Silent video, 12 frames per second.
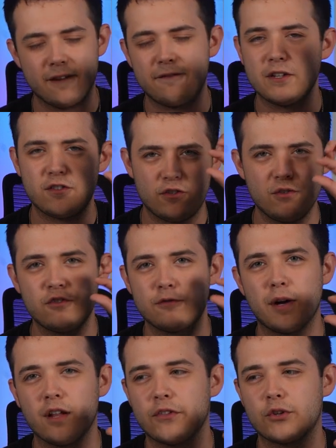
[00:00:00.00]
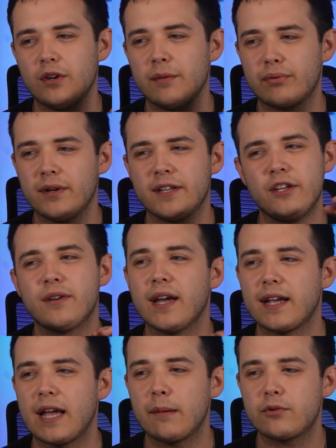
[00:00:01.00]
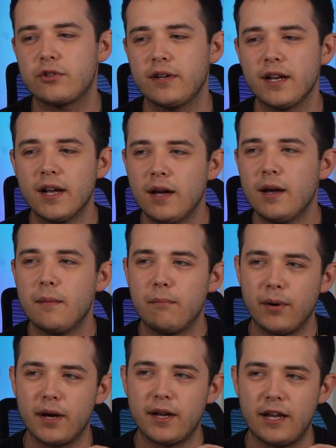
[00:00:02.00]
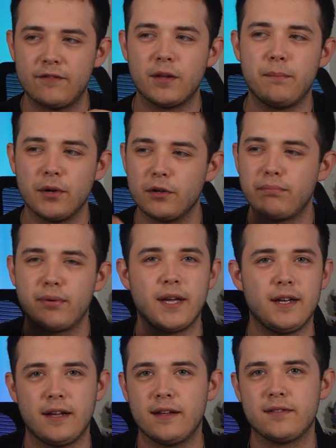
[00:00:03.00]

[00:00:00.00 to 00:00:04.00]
If it's too small of a 3D print, then you can't capture it. But if the build plate